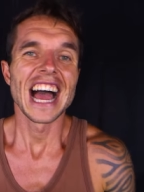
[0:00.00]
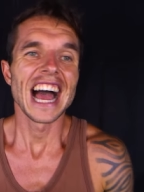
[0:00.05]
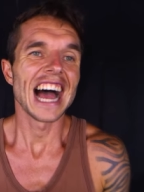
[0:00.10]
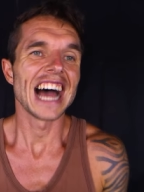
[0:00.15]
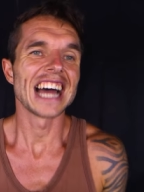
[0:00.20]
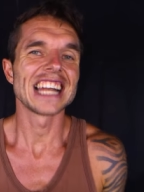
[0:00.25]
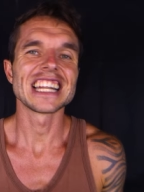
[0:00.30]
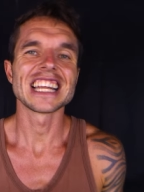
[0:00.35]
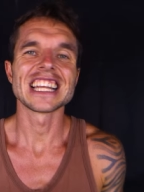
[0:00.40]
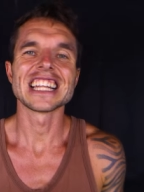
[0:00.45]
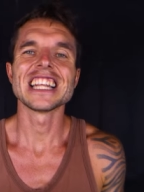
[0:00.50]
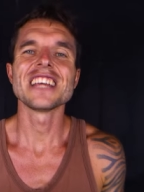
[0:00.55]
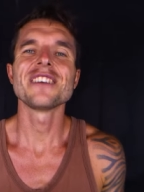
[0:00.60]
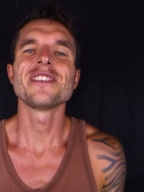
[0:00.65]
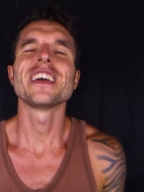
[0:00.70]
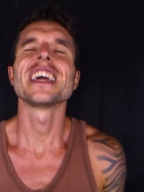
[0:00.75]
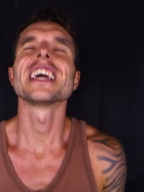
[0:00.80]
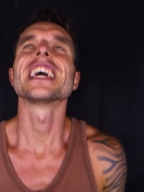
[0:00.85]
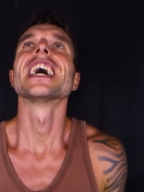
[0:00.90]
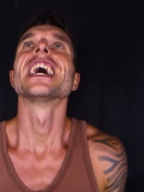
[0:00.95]
and
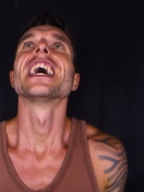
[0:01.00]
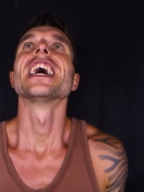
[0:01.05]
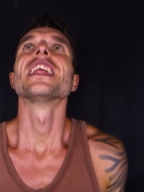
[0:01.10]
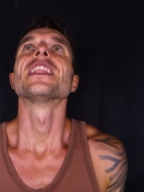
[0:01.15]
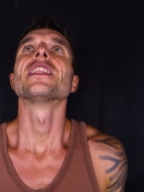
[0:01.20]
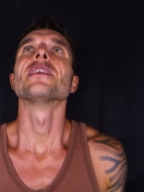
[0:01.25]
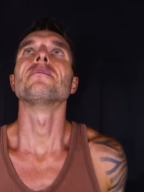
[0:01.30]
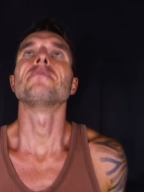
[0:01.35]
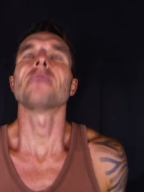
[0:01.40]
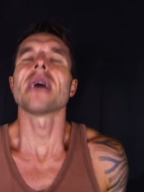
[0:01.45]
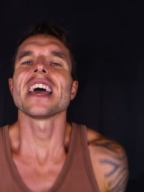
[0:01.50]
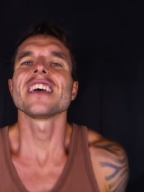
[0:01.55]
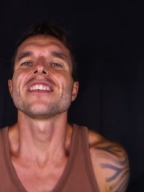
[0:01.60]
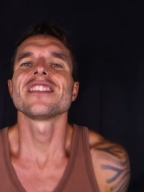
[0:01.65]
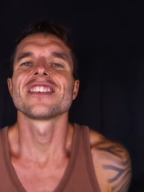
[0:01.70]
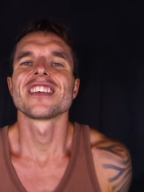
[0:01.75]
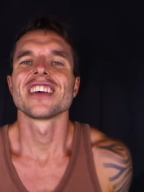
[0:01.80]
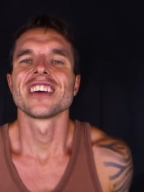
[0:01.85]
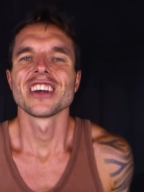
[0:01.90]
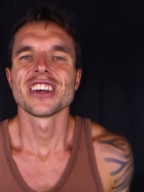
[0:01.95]
living the
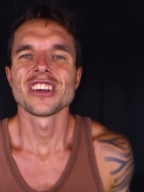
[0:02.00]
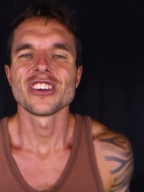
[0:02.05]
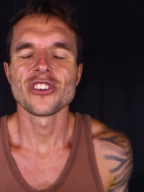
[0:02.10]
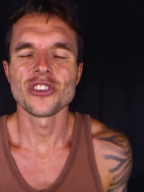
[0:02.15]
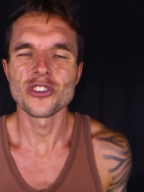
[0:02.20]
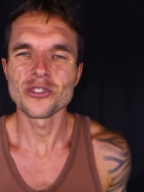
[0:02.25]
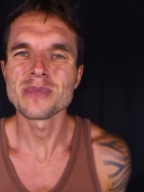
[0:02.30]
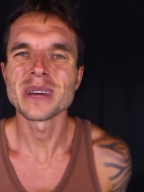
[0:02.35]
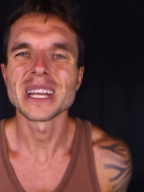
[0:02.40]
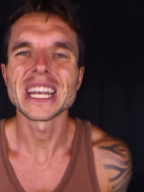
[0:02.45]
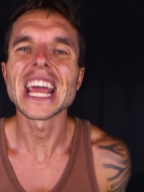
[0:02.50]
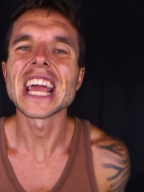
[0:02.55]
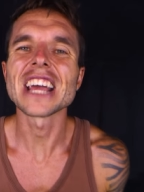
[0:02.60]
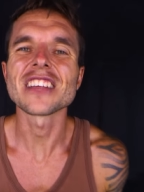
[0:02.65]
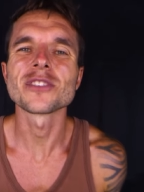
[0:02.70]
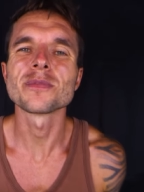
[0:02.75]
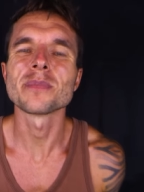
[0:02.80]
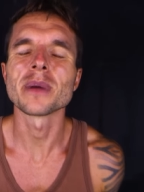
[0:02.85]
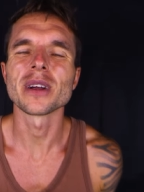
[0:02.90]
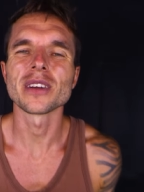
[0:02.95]
best human
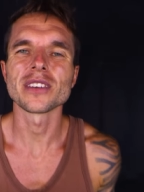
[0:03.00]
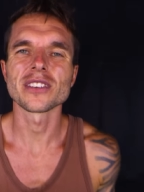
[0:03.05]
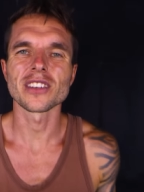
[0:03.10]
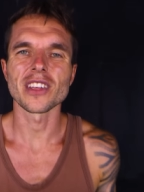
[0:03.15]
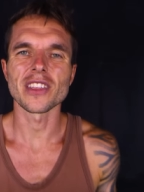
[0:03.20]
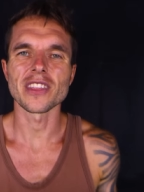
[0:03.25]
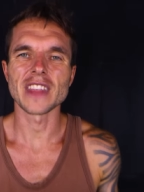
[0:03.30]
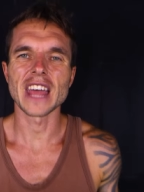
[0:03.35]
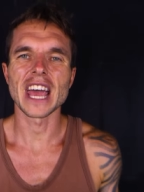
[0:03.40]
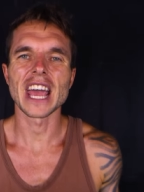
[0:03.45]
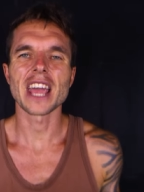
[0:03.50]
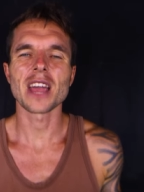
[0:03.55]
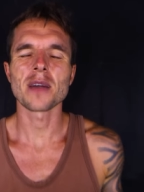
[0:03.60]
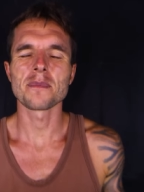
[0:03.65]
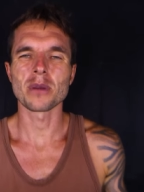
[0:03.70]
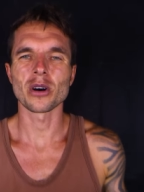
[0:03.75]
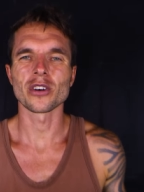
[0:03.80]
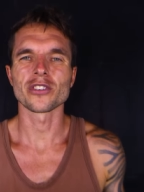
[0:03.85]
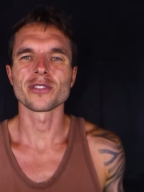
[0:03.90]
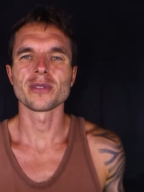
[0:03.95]
experience that they
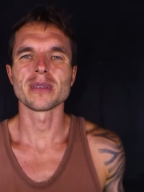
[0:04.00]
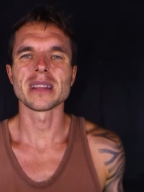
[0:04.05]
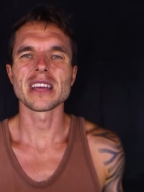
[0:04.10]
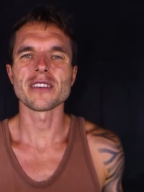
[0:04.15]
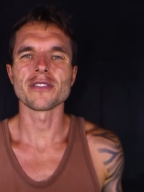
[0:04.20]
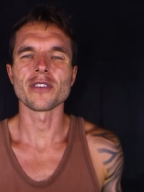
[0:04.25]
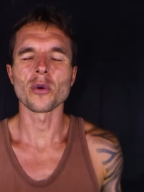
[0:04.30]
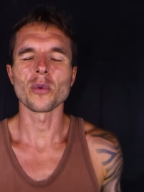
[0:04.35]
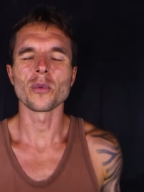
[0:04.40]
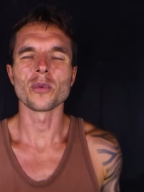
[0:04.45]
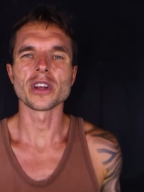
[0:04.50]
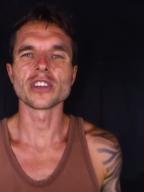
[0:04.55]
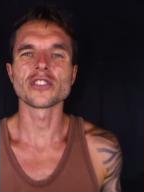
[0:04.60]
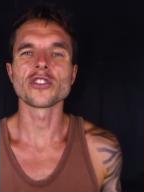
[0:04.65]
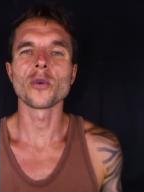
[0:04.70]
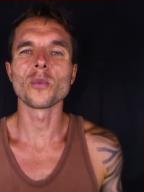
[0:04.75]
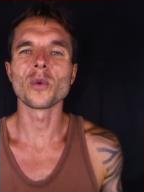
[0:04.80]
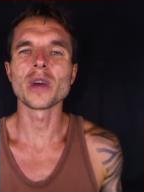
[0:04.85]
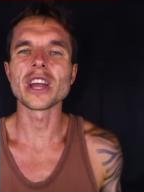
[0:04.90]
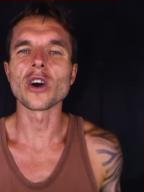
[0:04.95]
could possibly live,
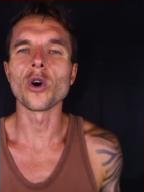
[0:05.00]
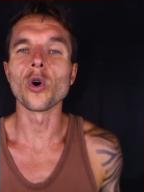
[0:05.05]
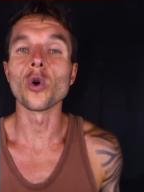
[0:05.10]
which we